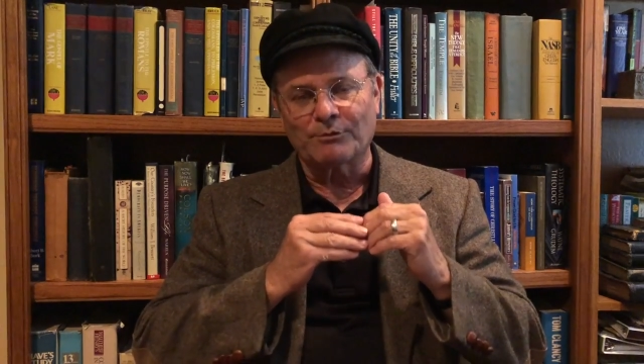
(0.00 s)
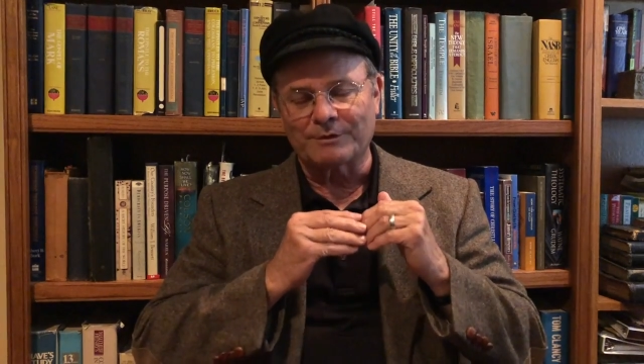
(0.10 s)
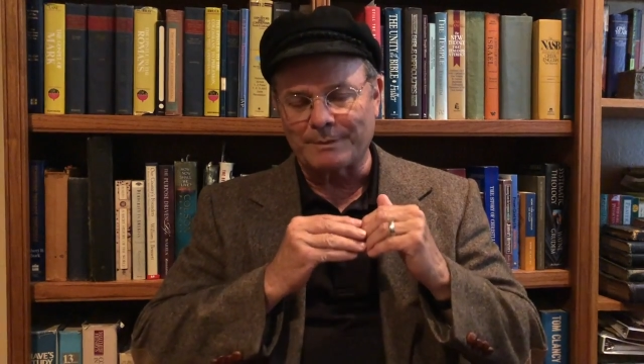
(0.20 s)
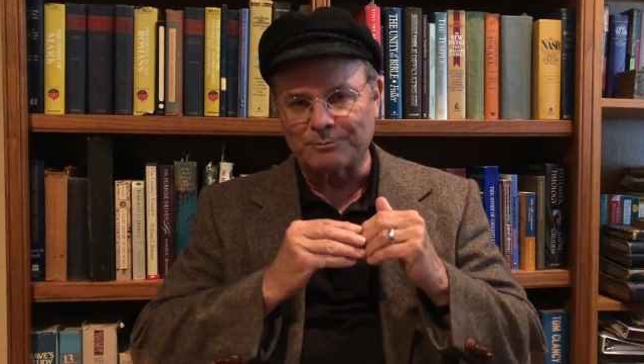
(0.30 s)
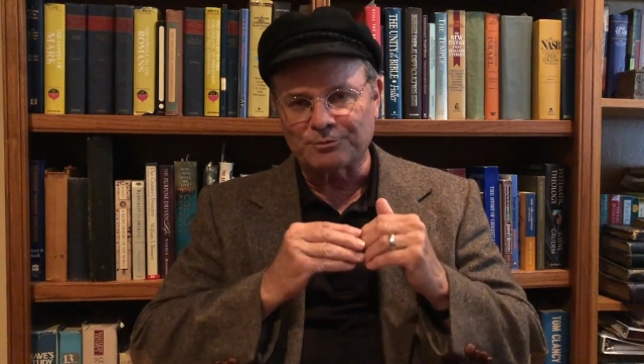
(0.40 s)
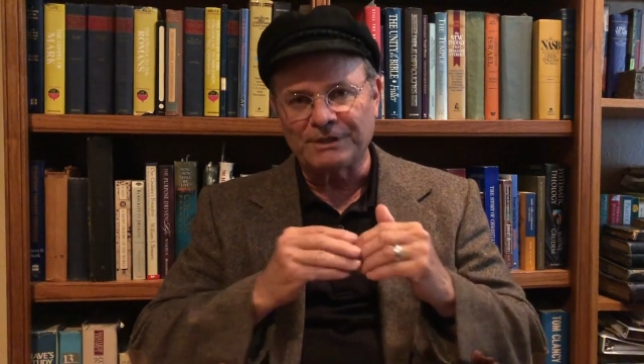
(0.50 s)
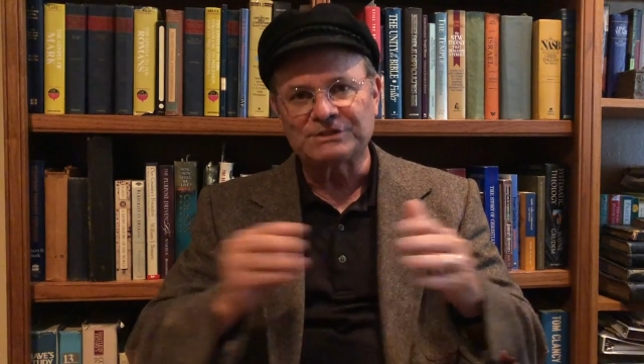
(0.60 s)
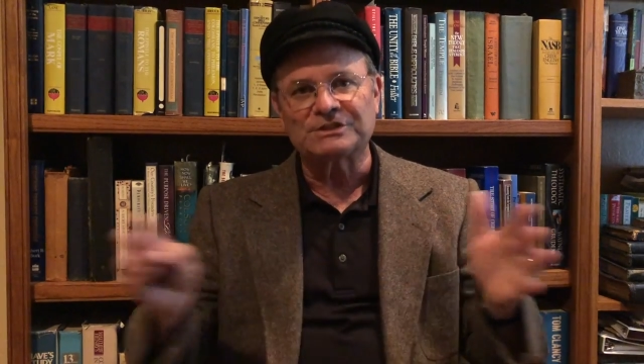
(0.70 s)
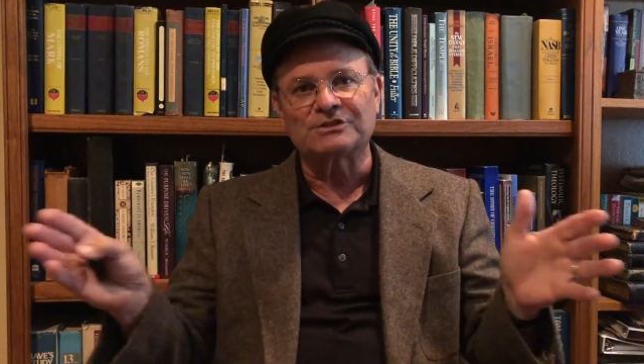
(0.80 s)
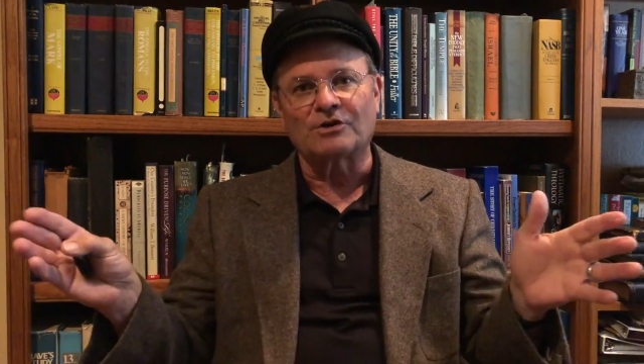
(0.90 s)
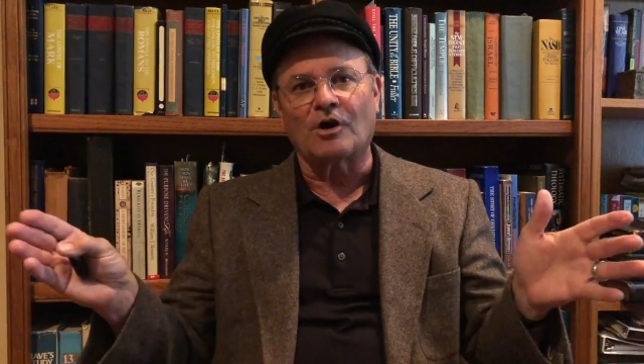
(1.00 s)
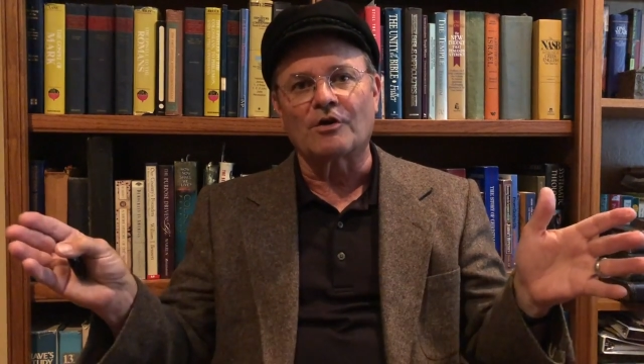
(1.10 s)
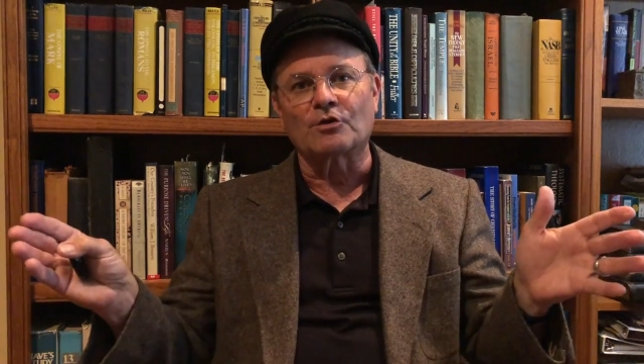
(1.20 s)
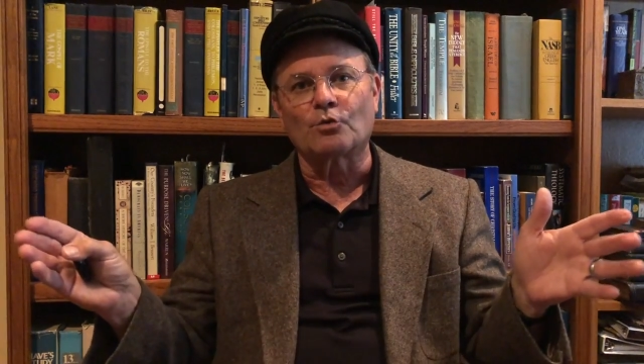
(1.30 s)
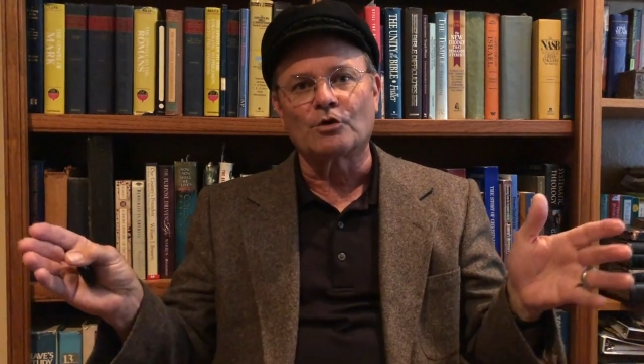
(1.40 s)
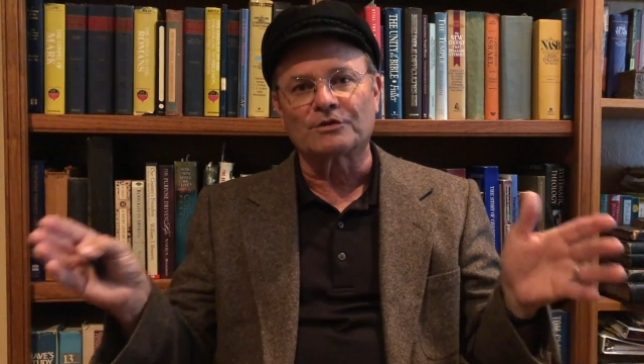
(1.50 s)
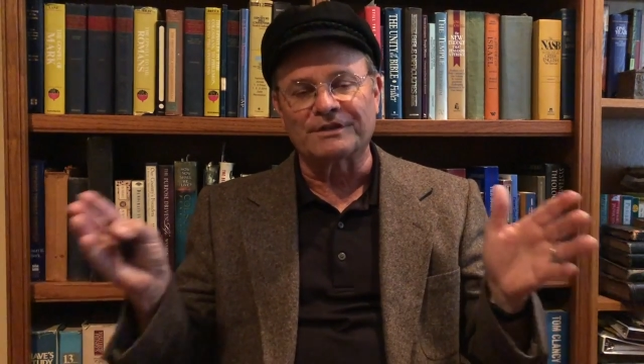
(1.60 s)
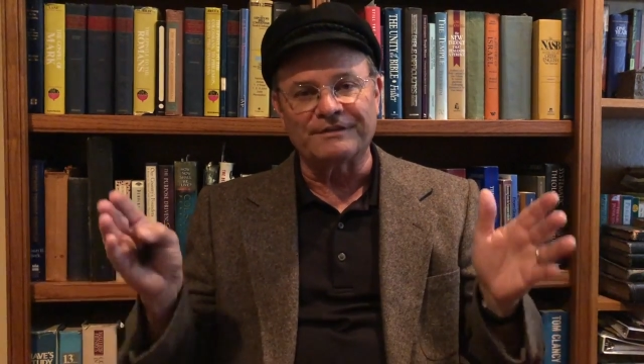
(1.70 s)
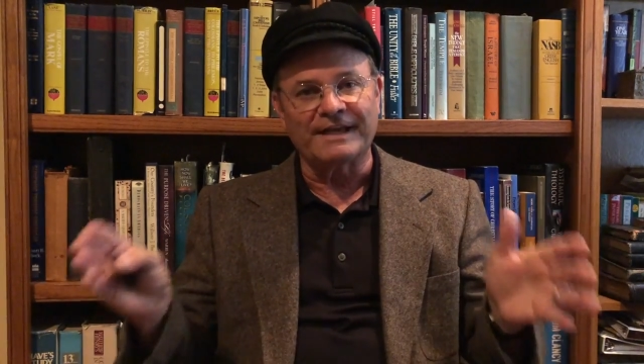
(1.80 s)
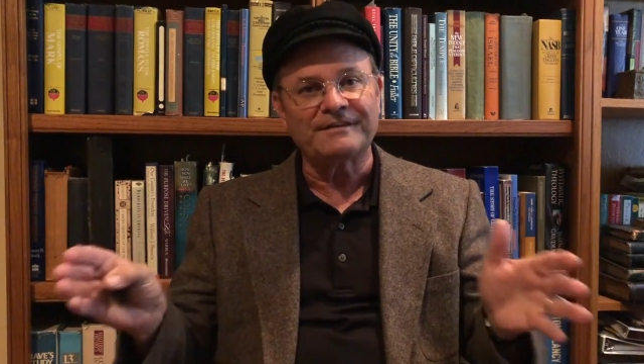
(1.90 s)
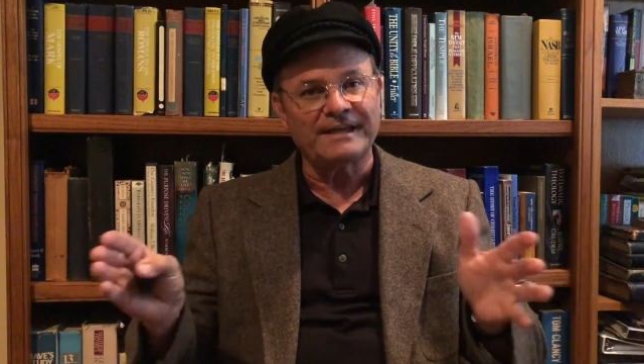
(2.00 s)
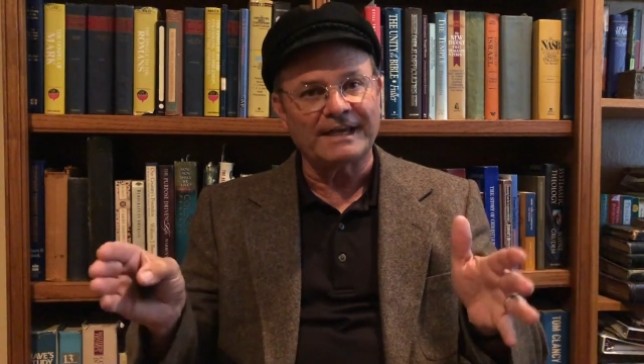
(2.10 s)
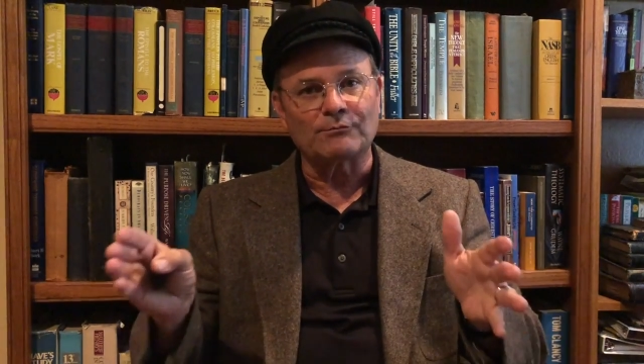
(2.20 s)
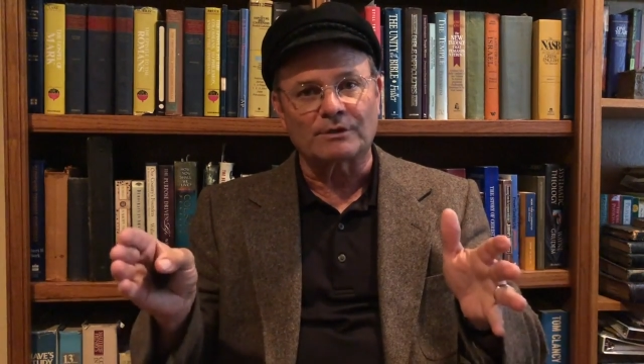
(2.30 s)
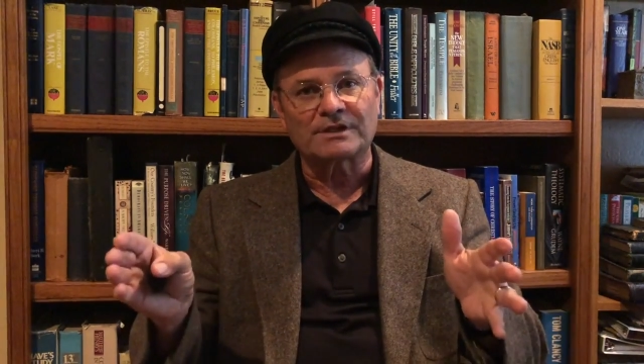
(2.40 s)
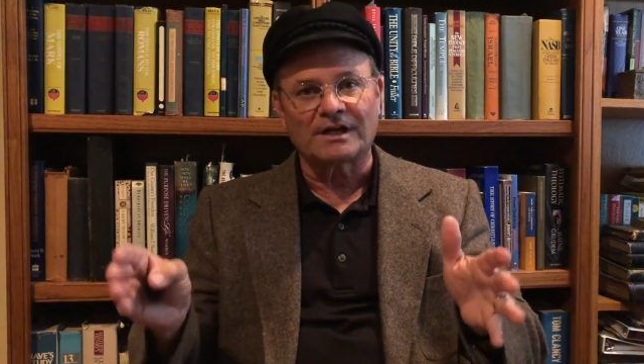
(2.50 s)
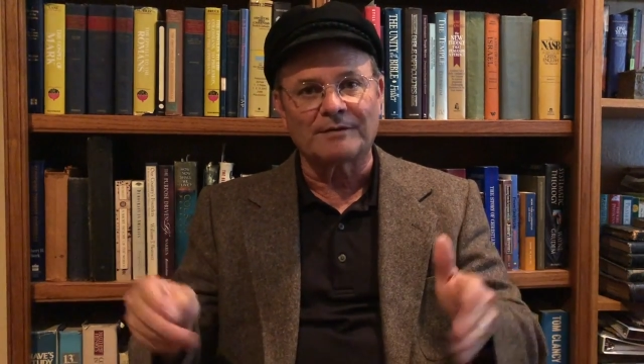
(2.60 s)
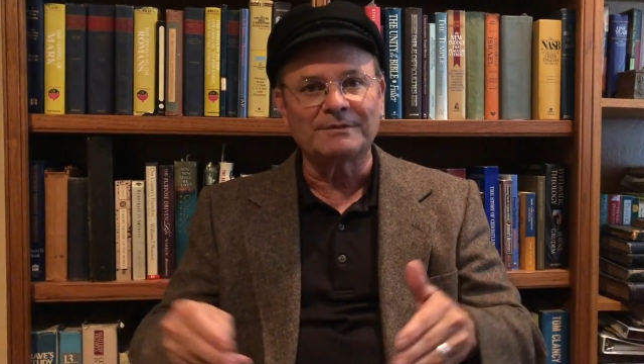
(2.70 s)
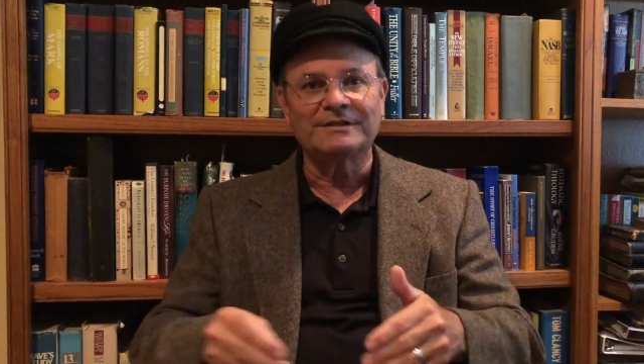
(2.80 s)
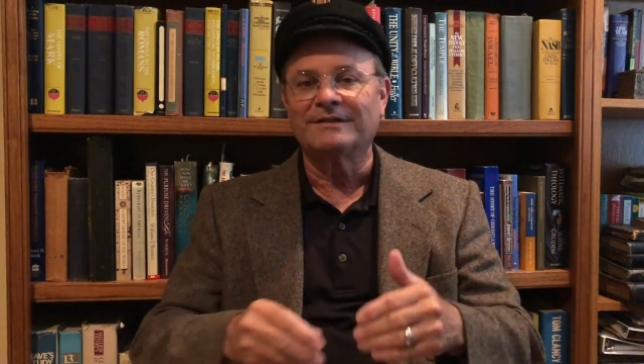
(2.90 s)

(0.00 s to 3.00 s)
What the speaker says: will be preached into all the world and then the end will come.